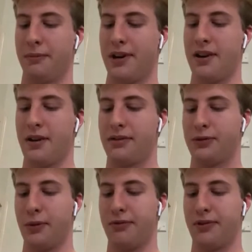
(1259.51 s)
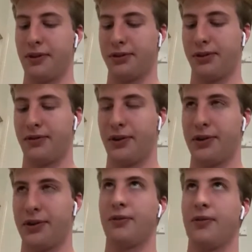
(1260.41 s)
But I did swim for the
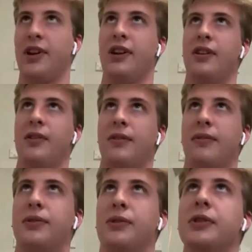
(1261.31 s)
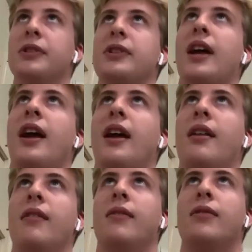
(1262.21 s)
first three years of school,
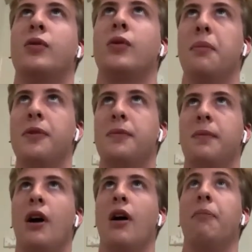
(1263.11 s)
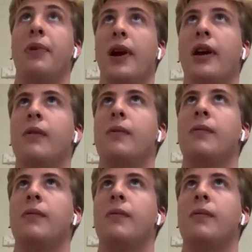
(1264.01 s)
and swim was uh, big,